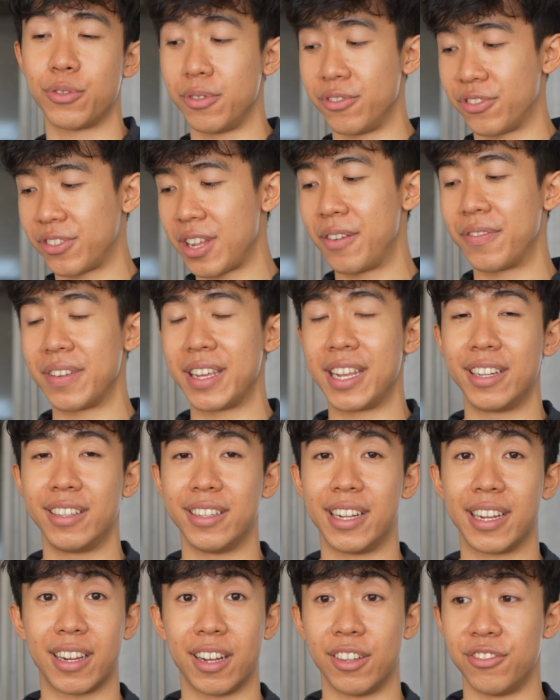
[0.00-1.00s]
So instead of eating
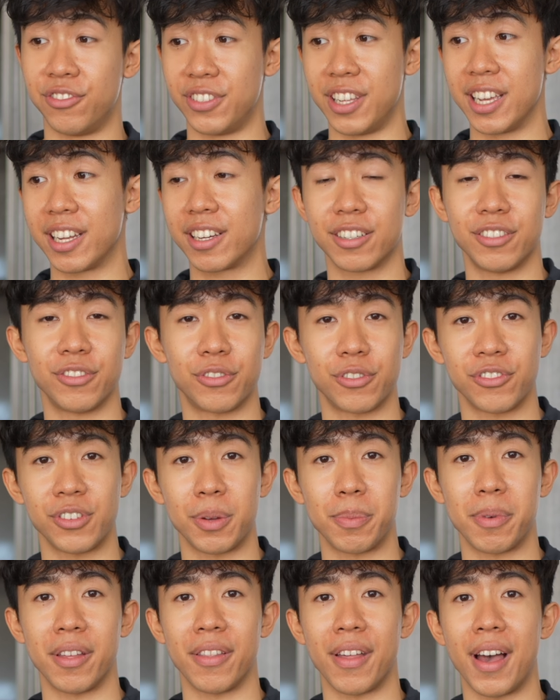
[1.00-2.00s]
like a Snickers or
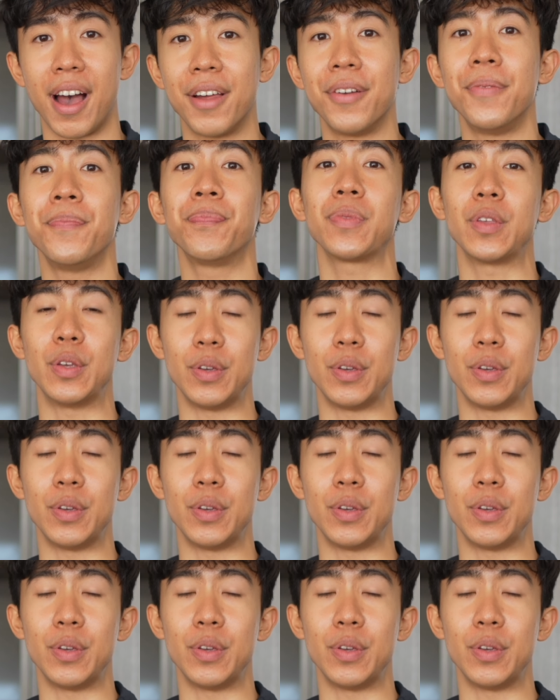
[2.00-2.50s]
something like that,